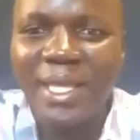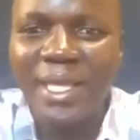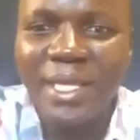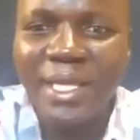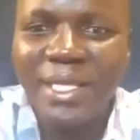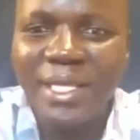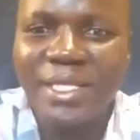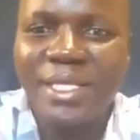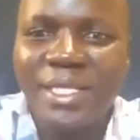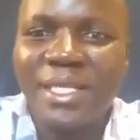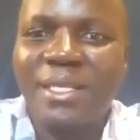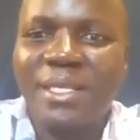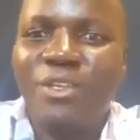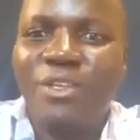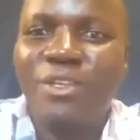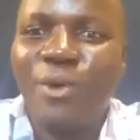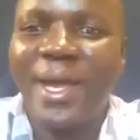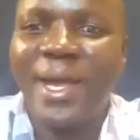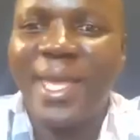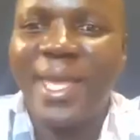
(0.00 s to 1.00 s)
Is
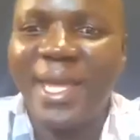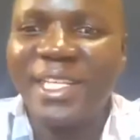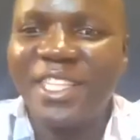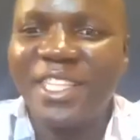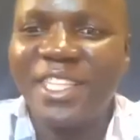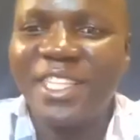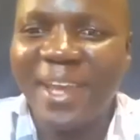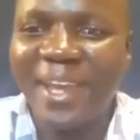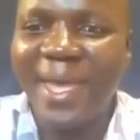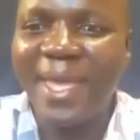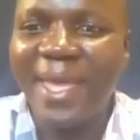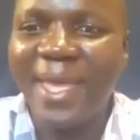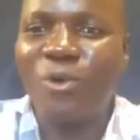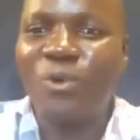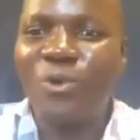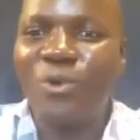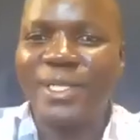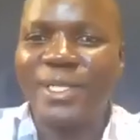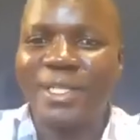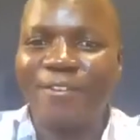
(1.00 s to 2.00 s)
your hand dry
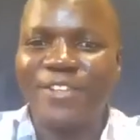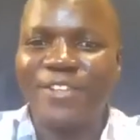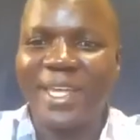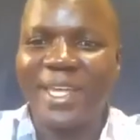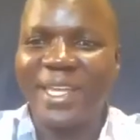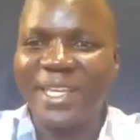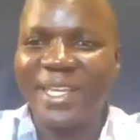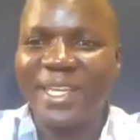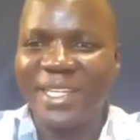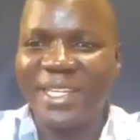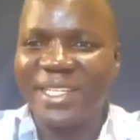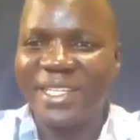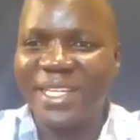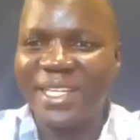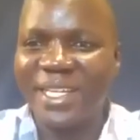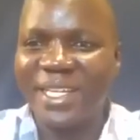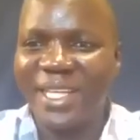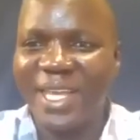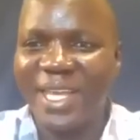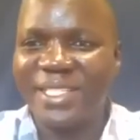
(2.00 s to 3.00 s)
or wet after handling?
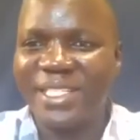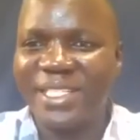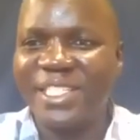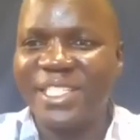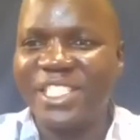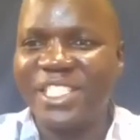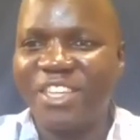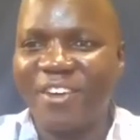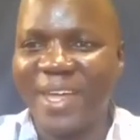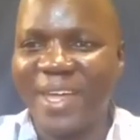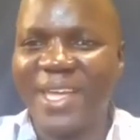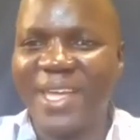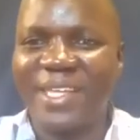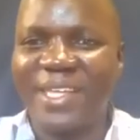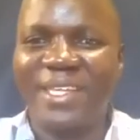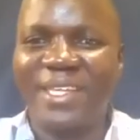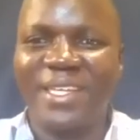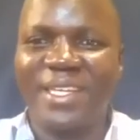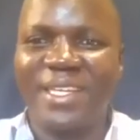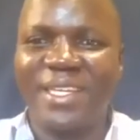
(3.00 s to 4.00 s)
Yes, it is dry.
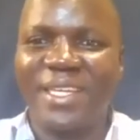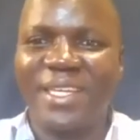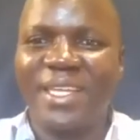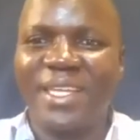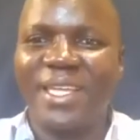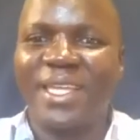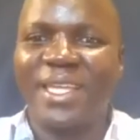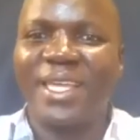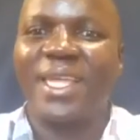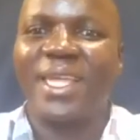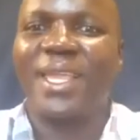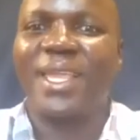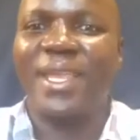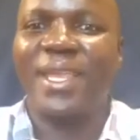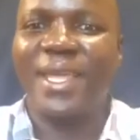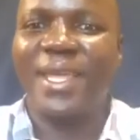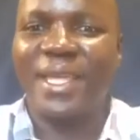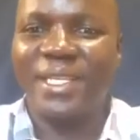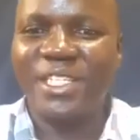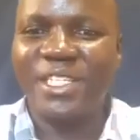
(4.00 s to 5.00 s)
No,
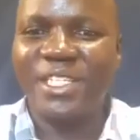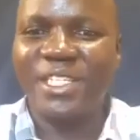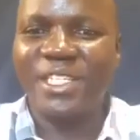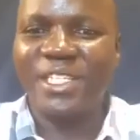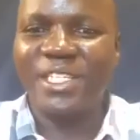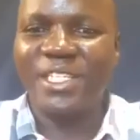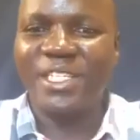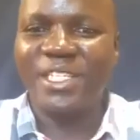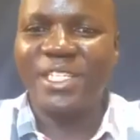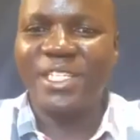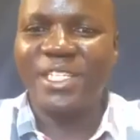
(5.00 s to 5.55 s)
it is dry.